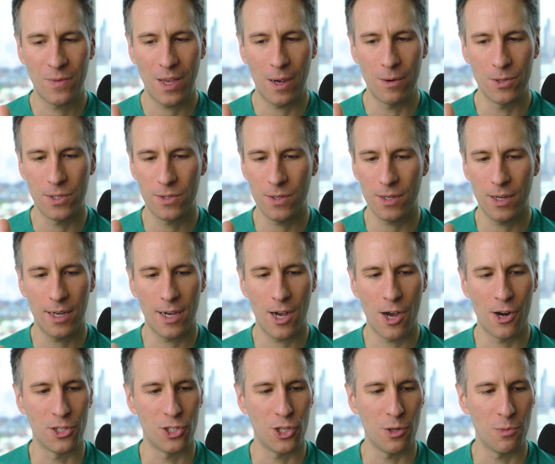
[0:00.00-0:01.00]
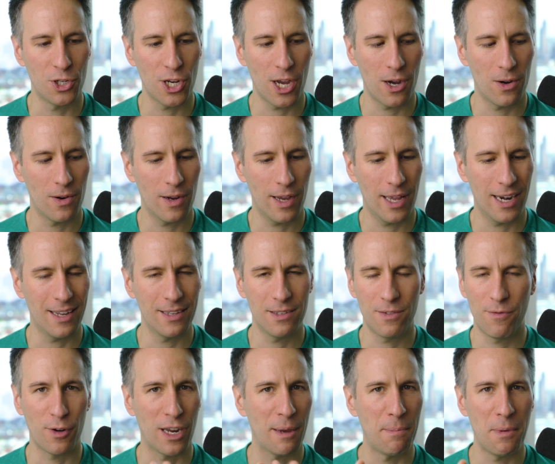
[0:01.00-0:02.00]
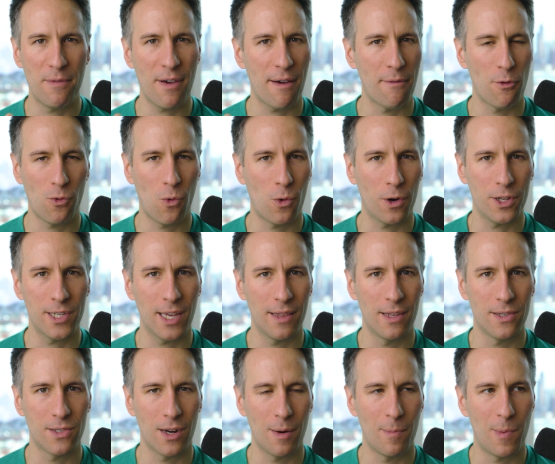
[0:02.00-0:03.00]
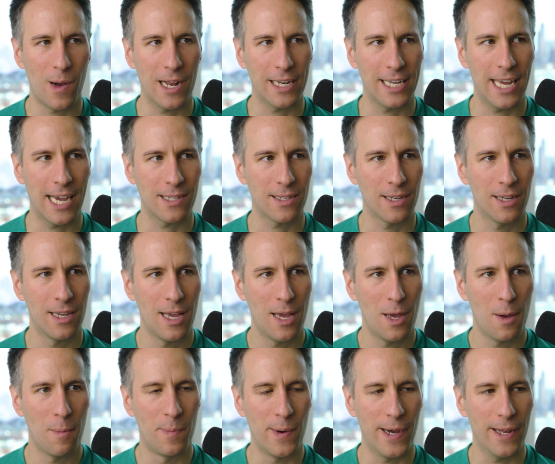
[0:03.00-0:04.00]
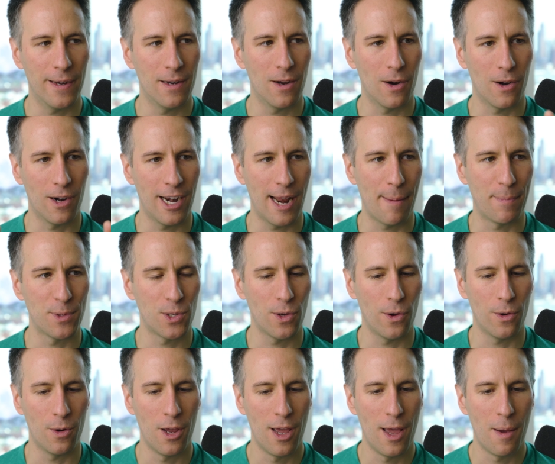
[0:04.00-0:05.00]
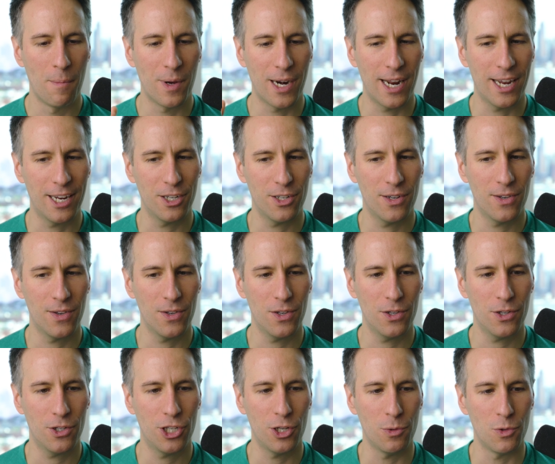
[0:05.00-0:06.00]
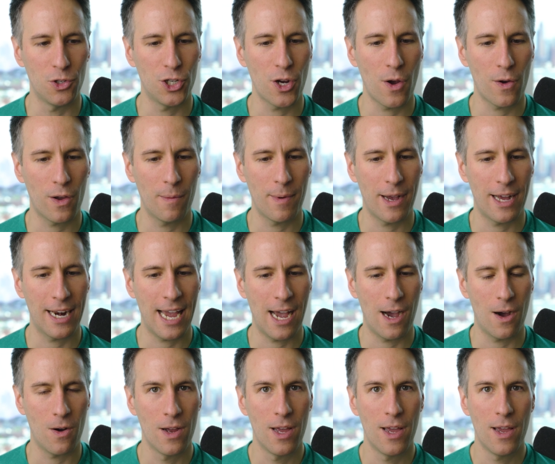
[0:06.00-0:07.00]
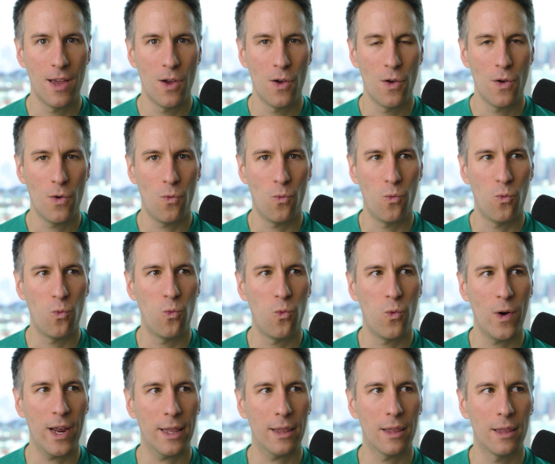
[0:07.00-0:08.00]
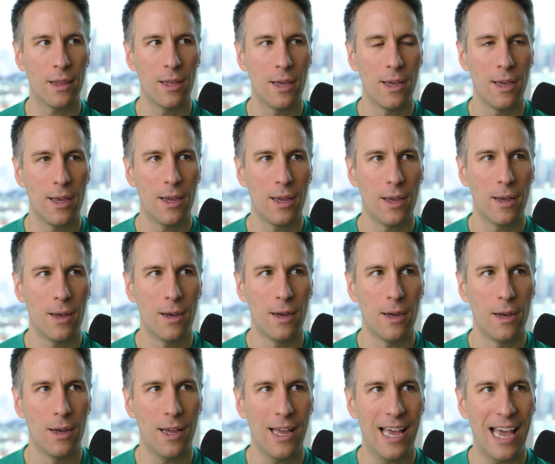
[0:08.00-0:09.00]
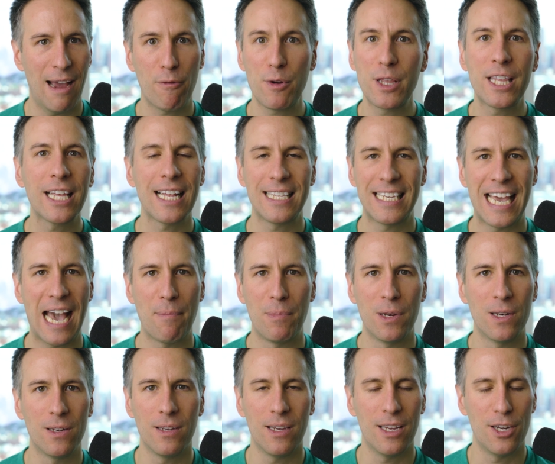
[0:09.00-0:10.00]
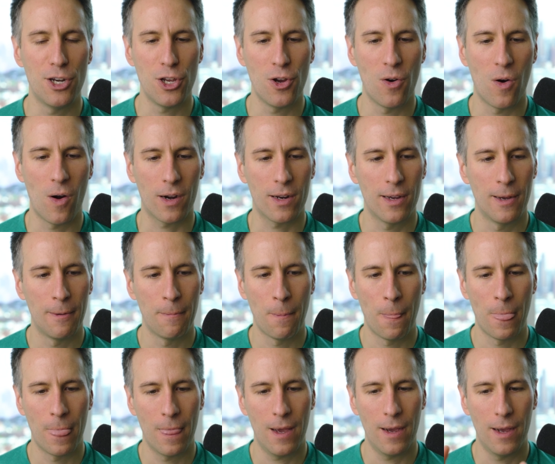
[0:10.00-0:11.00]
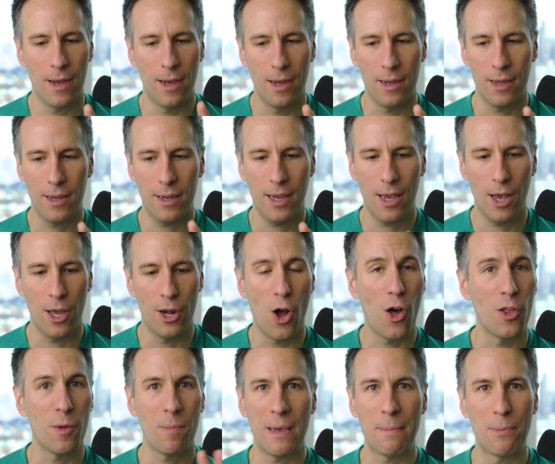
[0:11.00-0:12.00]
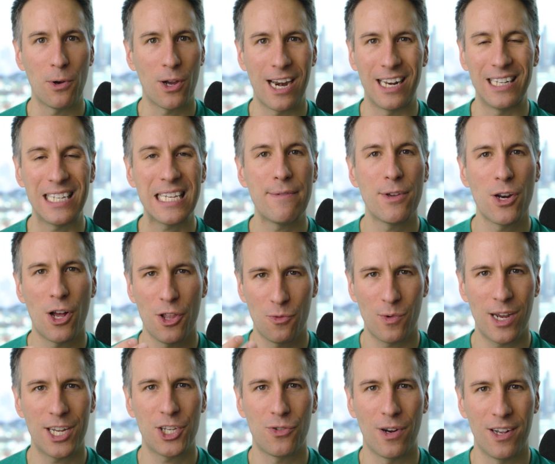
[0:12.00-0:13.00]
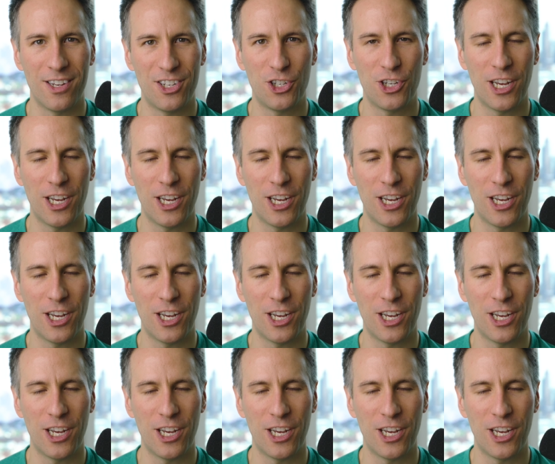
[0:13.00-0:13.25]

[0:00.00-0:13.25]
I was uh, on a Zoom show, and I, forgive me if I've already said this on a podcast but or on an episode. But I she was joking about how with everything that's happened in New York uh, and all the people kind of leaving, all the restaurants